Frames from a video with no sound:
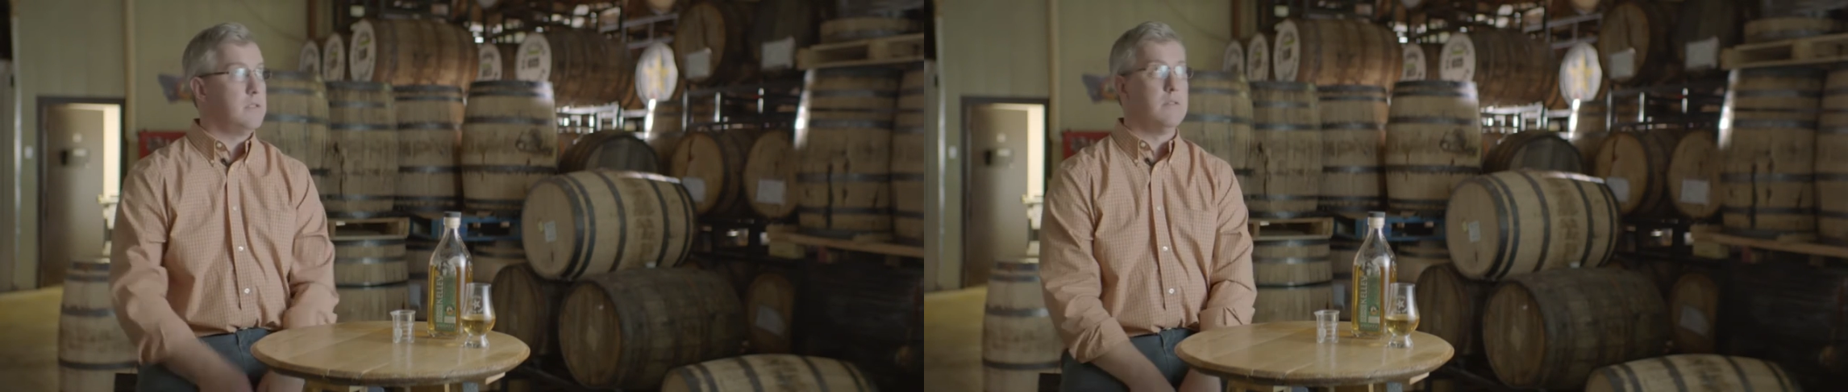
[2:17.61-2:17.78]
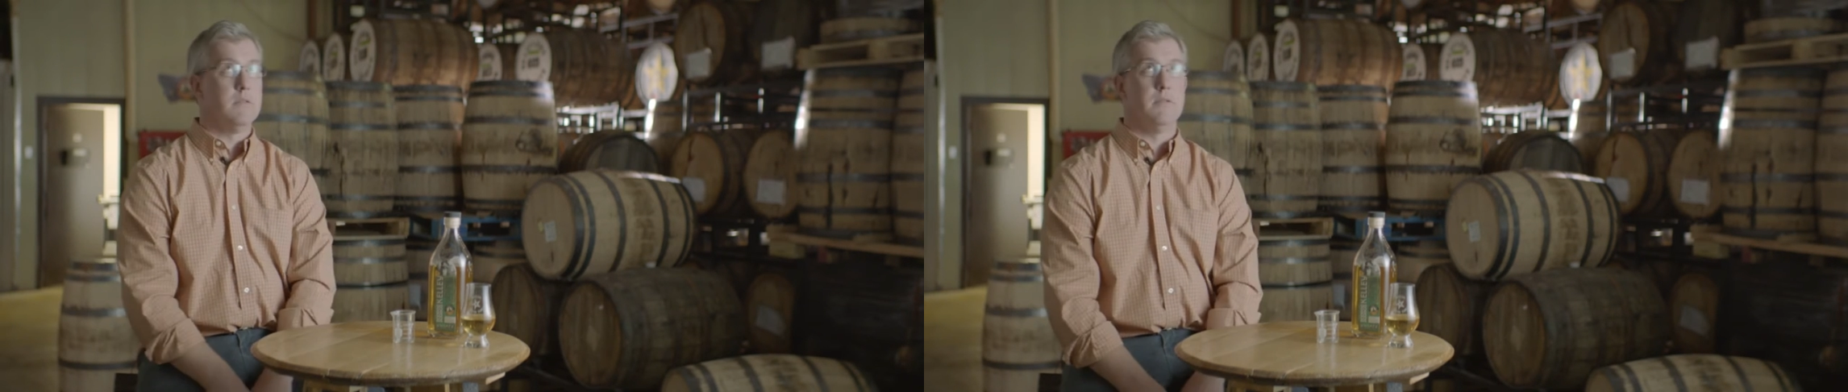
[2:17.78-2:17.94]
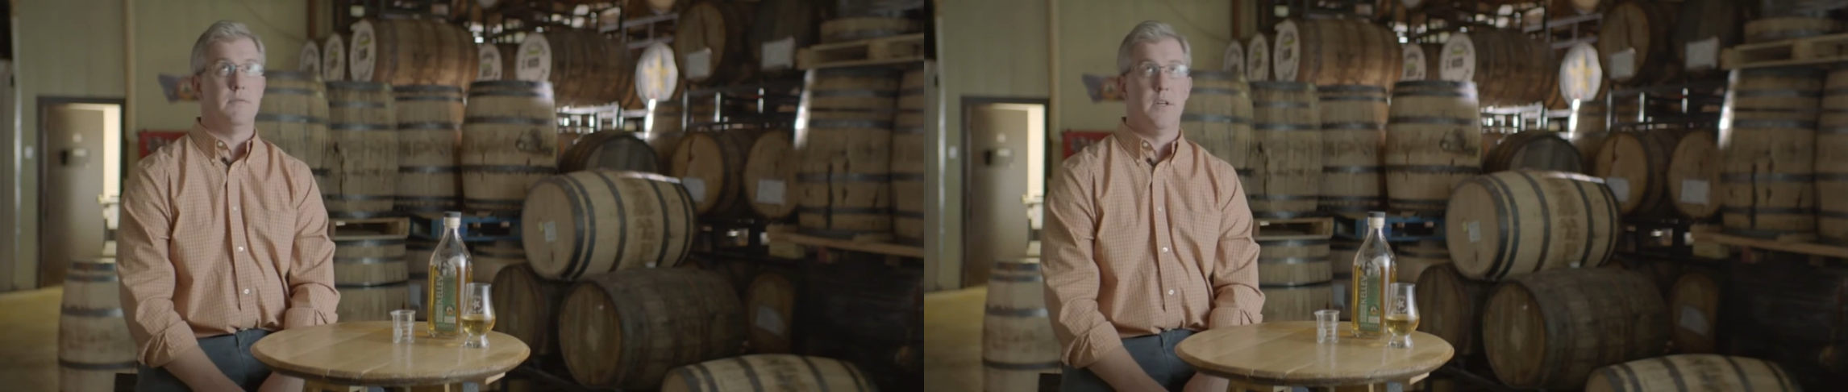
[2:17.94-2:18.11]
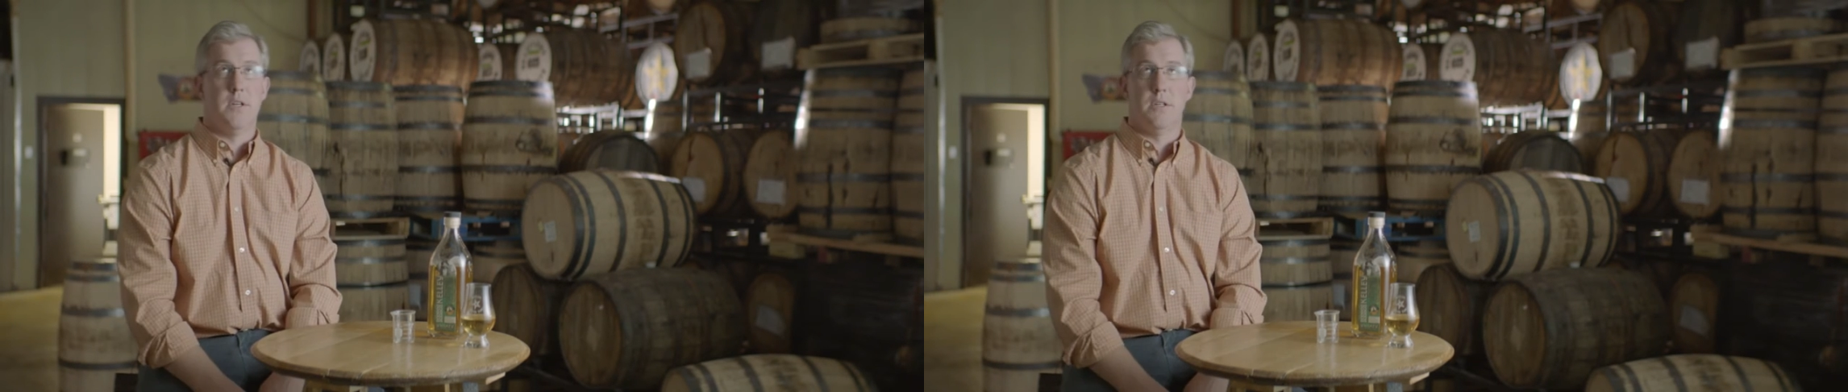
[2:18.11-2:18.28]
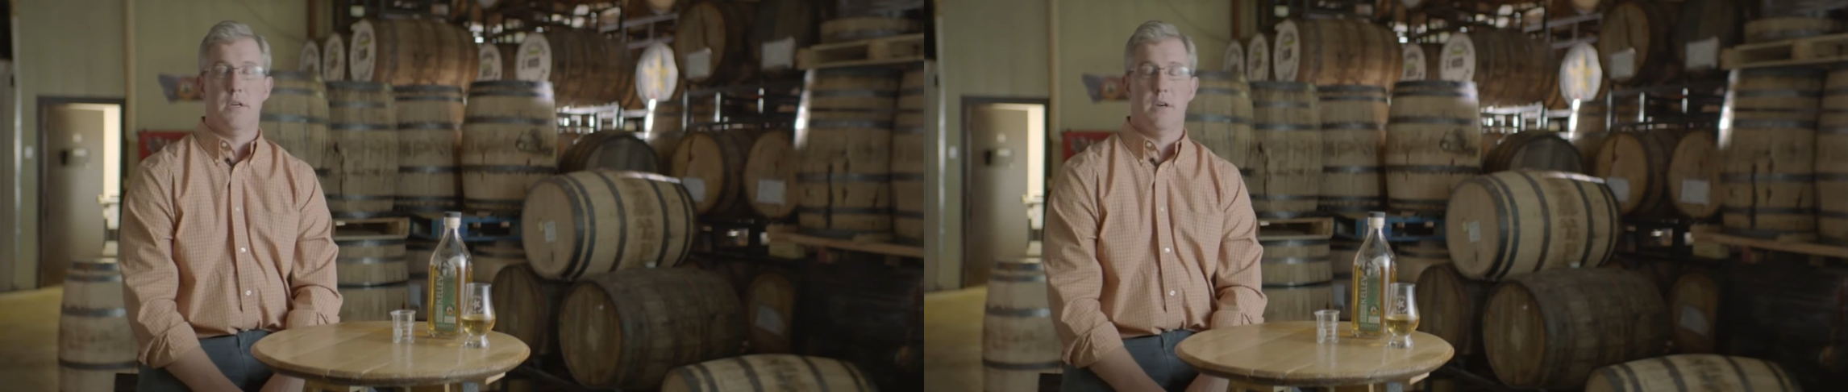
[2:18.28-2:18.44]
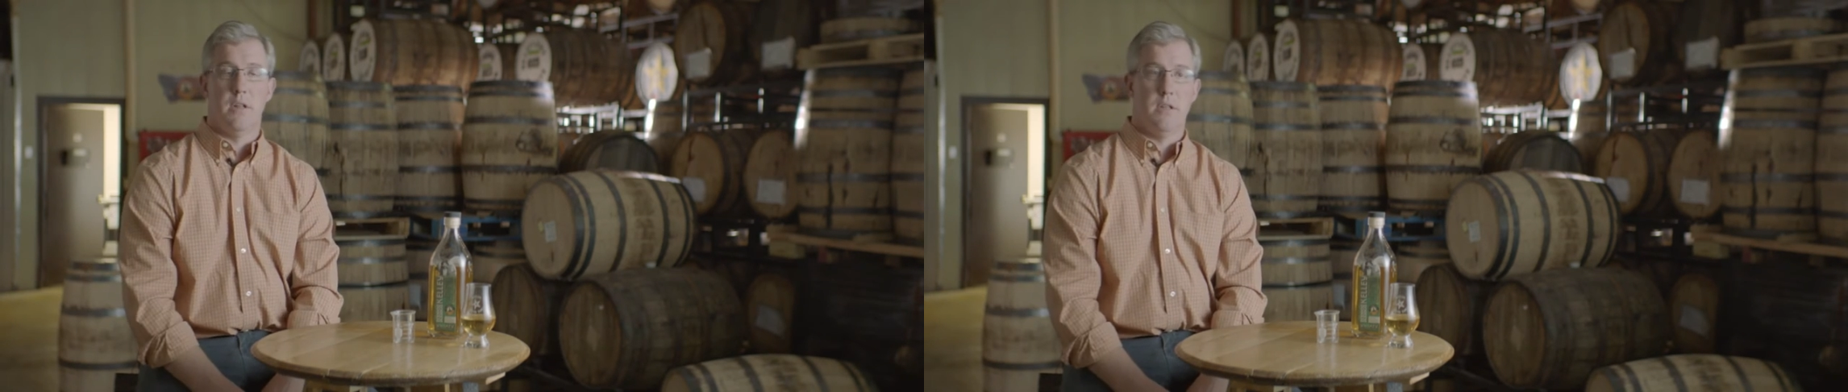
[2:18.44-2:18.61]
you know,
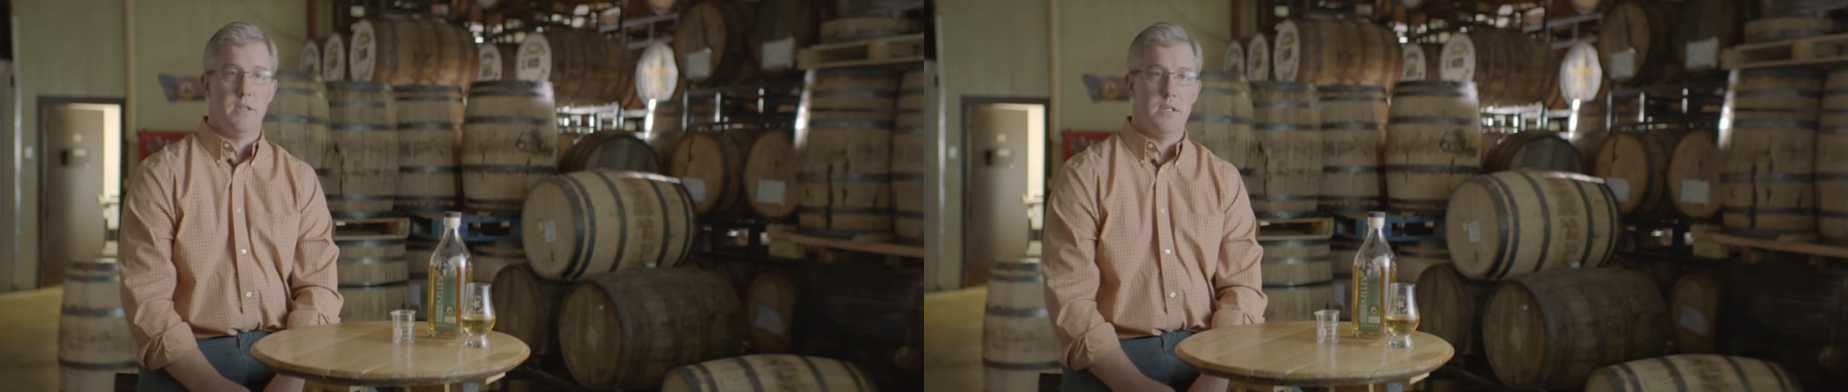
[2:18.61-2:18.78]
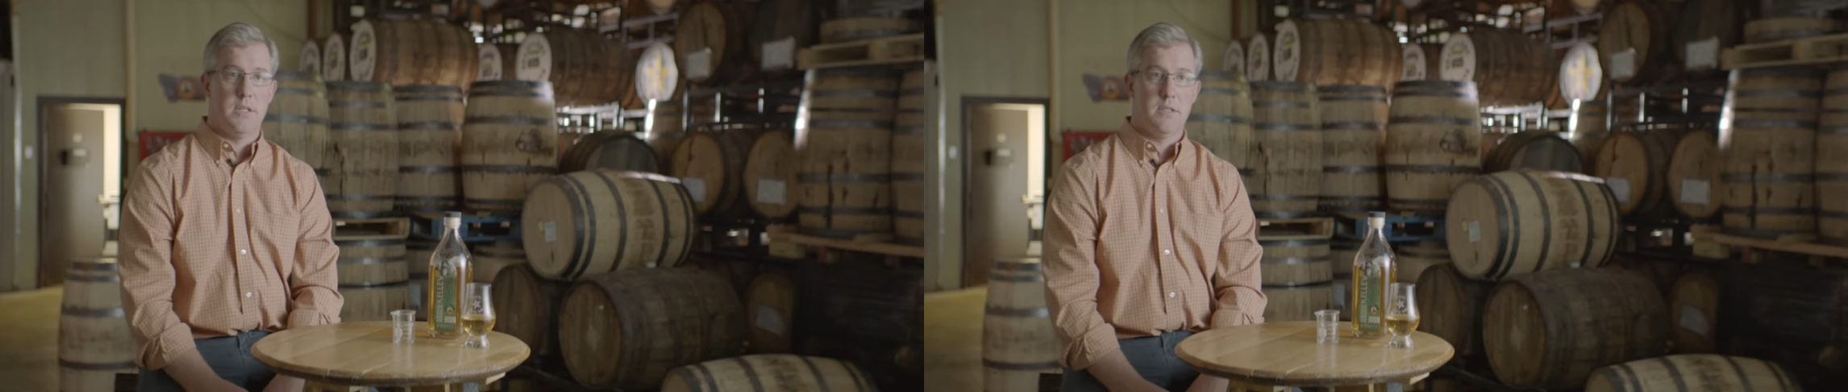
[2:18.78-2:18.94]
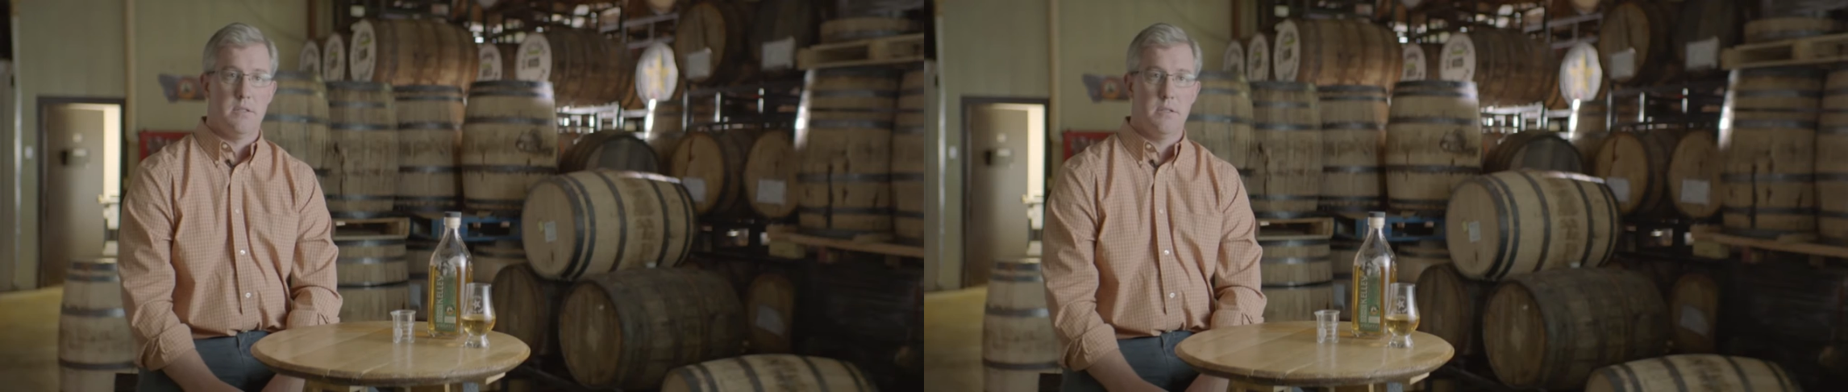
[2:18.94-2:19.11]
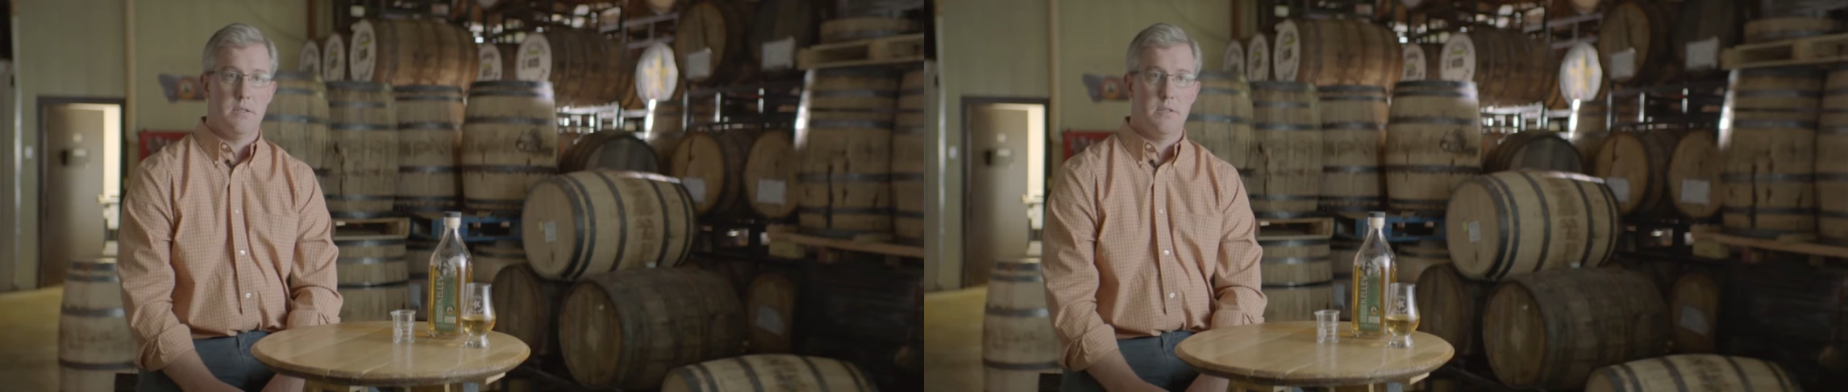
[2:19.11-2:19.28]
eventually all of this.